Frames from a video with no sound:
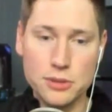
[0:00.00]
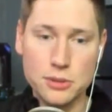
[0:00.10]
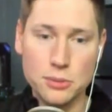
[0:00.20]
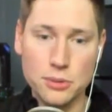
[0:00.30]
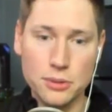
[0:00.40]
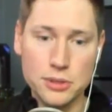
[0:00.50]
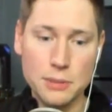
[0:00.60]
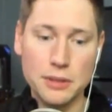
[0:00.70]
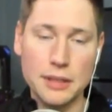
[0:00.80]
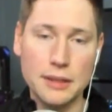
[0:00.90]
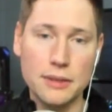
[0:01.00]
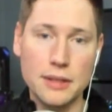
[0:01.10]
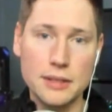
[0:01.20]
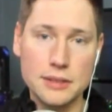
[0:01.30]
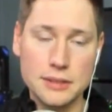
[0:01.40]
to school, something like
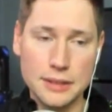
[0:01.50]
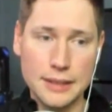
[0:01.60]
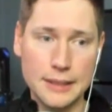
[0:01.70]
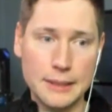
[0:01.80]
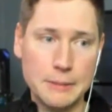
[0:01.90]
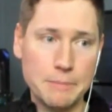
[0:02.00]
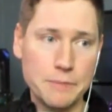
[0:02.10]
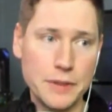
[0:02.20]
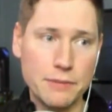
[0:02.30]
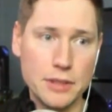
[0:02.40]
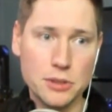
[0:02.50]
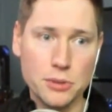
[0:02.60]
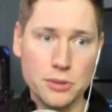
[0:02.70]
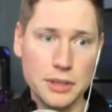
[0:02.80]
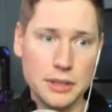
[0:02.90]
this, if he's
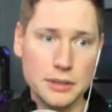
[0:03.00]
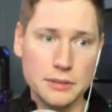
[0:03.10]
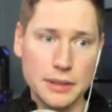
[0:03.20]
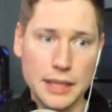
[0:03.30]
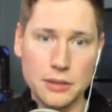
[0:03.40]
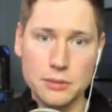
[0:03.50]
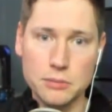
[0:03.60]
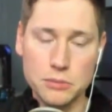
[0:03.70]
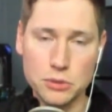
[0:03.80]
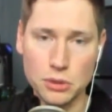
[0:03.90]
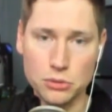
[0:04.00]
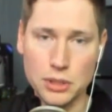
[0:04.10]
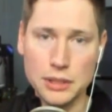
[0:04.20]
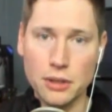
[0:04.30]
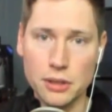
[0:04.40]
learning like how to, you know,
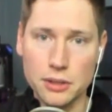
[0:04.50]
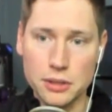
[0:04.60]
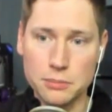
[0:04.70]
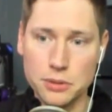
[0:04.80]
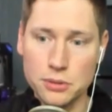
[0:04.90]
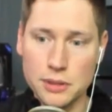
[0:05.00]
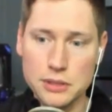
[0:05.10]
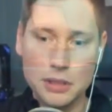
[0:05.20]
create art on a computer, that's